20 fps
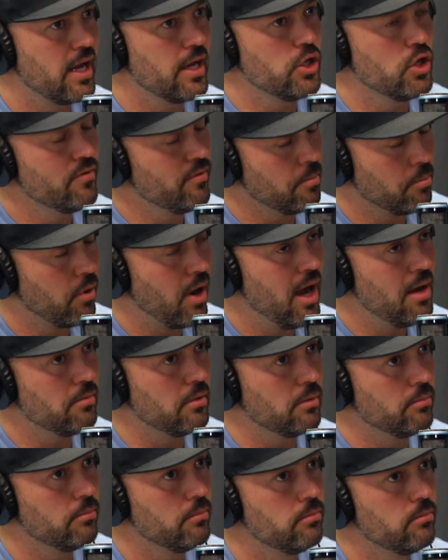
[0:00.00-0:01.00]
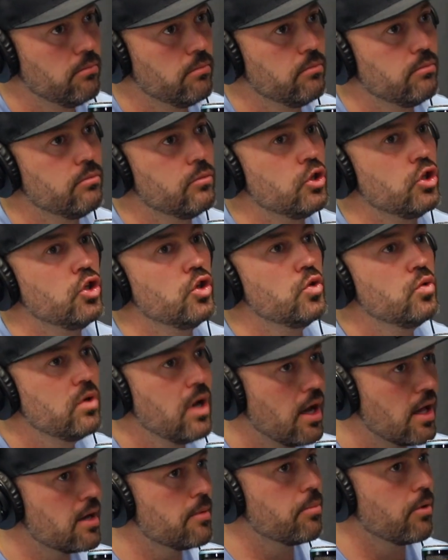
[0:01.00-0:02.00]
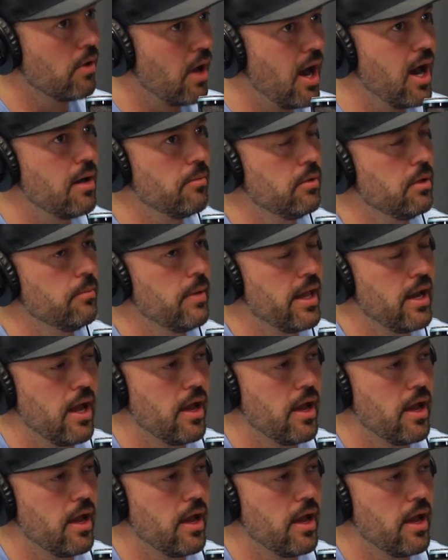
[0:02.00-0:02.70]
you have a problem, you got a problem.